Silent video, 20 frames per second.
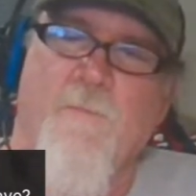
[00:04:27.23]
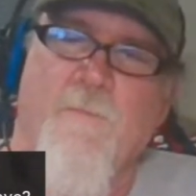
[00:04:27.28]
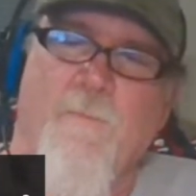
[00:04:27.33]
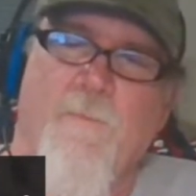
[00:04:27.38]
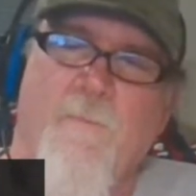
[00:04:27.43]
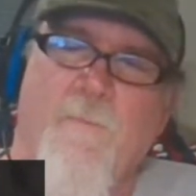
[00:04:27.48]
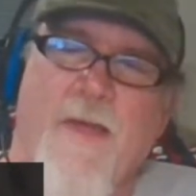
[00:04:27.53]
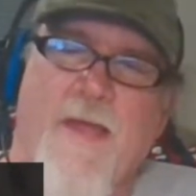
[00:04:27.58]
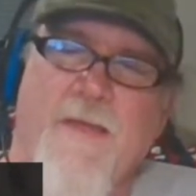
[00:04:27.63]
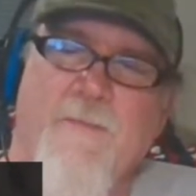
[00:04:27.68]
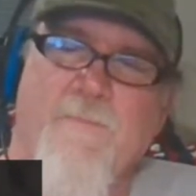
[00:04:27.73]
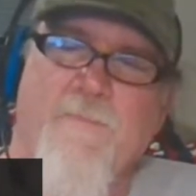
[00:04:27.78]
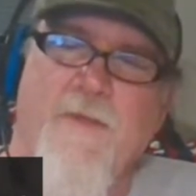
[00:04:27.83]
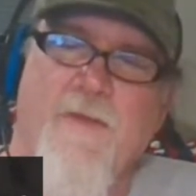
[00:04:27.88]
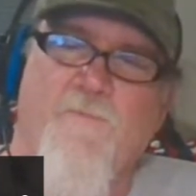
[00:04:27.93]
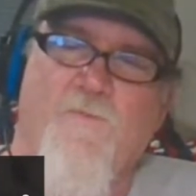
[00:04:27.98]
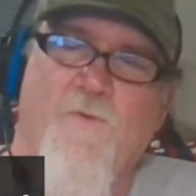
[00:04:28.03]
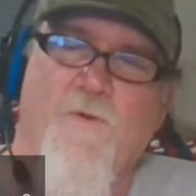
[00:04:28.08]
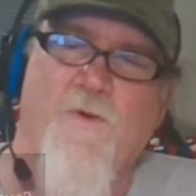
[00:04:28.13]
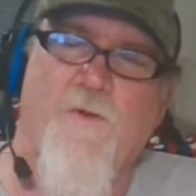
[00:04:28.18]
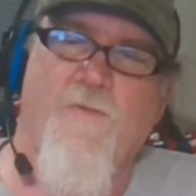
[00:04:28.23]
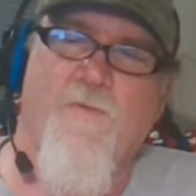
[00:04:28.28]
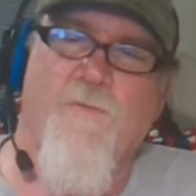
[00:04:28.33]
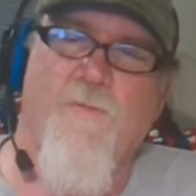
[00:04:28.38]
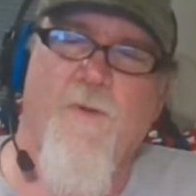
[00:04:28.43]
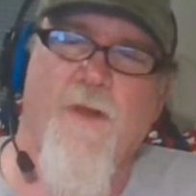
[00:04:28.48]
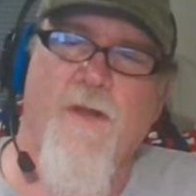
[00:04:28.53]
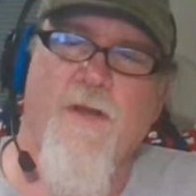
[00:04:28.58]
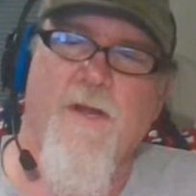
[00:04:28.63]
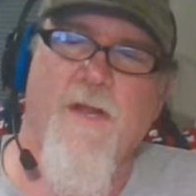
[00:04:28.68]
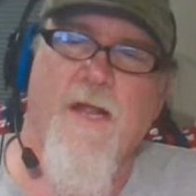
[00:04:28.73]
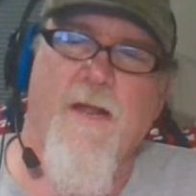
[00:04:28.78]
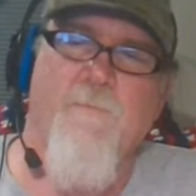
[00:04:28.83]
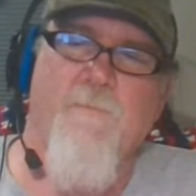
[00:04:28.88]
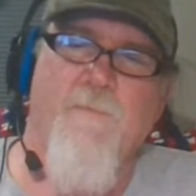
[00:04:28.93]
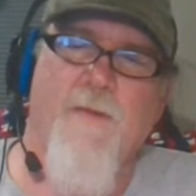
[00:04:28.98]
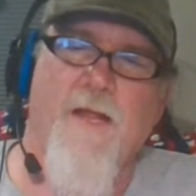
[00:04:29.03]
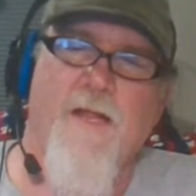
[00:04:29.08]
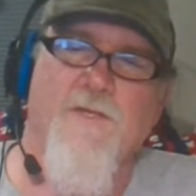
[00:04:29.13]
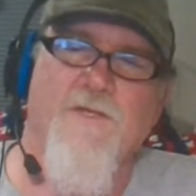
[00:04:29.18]
might be a fourth one.
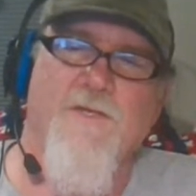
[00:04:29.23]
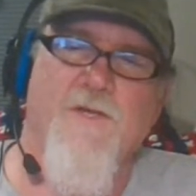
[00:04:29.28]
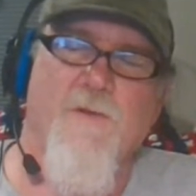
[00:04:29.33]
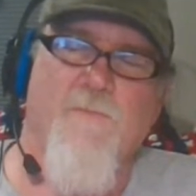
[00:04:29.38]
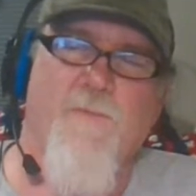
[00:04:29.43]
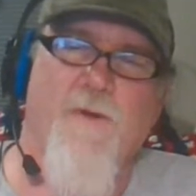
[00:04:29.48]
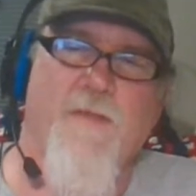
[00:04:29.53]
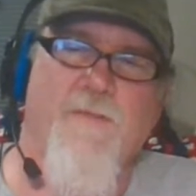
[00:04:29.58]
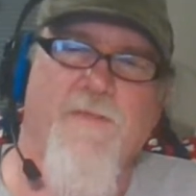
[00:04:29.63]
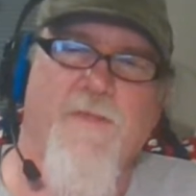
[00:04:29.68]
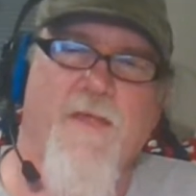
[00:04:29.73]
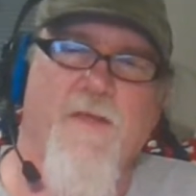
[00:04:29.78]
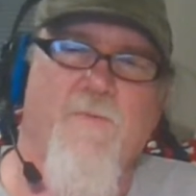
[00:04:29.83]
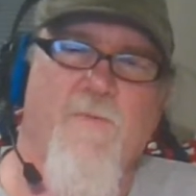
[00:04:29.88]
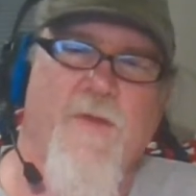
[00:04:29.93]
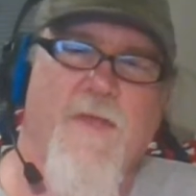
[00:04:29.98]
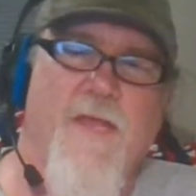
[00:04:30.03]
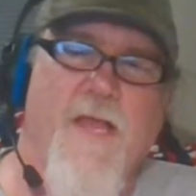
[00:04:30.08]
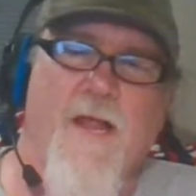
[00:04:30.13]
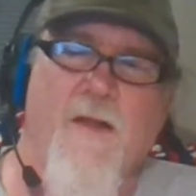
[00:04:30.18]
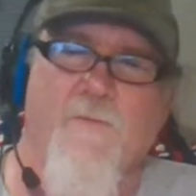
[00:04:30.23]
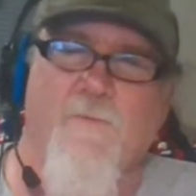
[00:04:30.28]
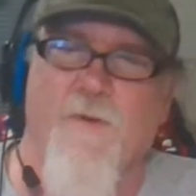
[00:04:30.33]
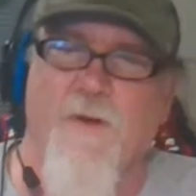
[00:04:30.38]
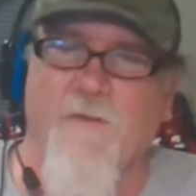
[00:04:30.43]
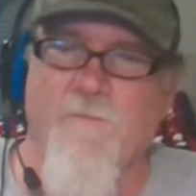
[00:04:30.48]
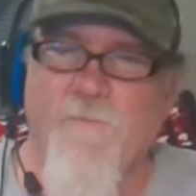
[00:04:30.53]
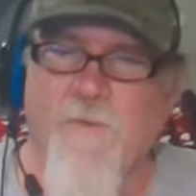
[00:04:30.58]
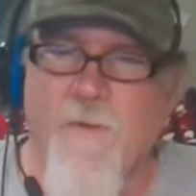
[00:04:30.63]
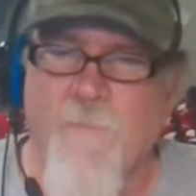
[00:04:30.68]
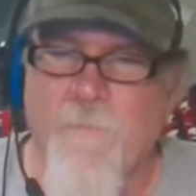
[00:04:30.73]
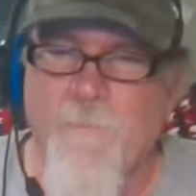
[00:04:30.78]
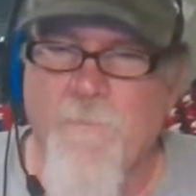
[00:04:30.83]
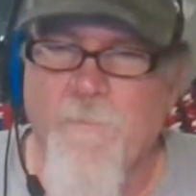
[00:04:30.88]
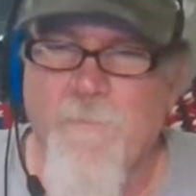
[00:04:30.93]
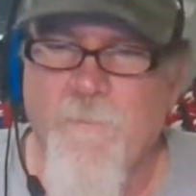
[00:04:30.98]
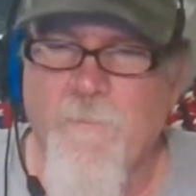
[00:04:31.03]
I'm not sure, but I think we got rid of them.